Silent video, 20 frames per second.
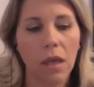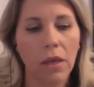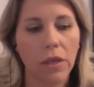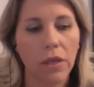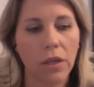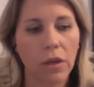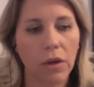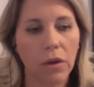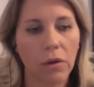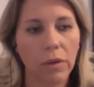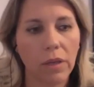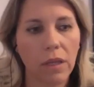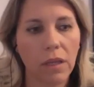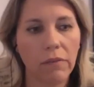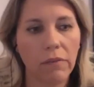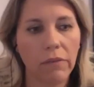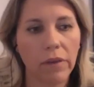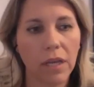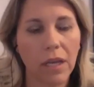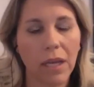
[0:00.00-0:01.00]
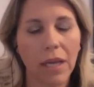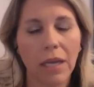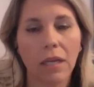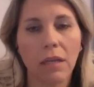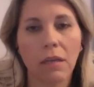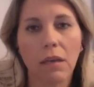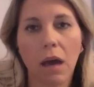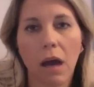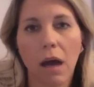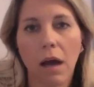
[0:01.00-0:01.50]
you know, even
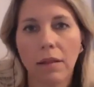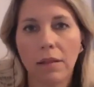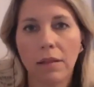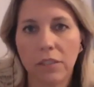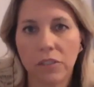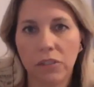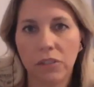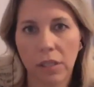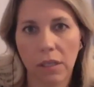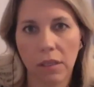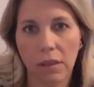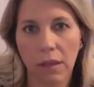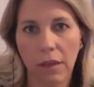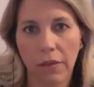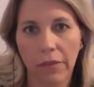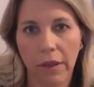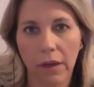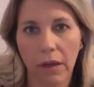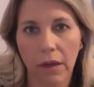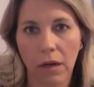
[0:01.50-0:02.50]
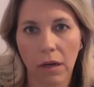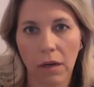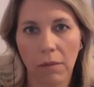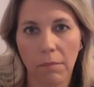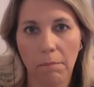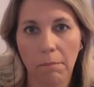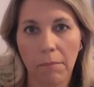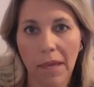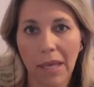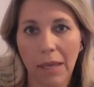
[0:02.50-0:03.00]
acknowledging that there
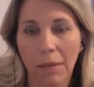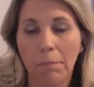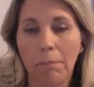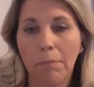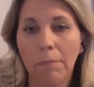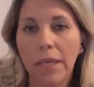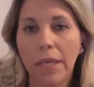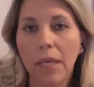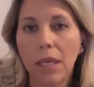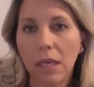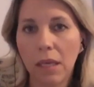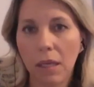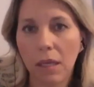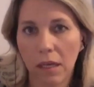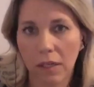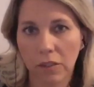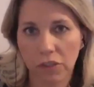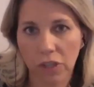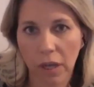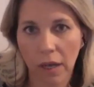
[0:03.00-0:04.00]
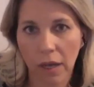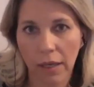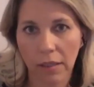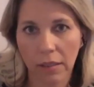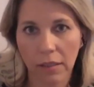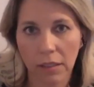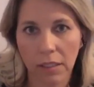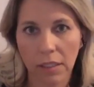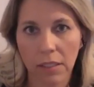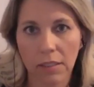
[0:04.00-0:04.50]
may be a
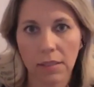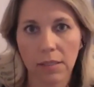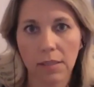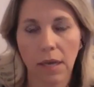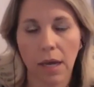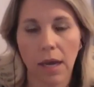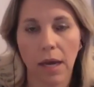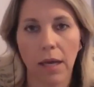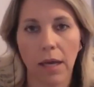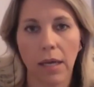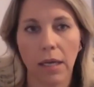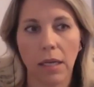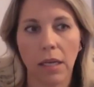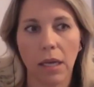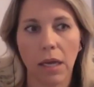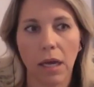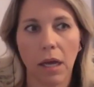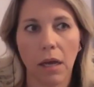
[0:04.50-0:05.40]
child inside,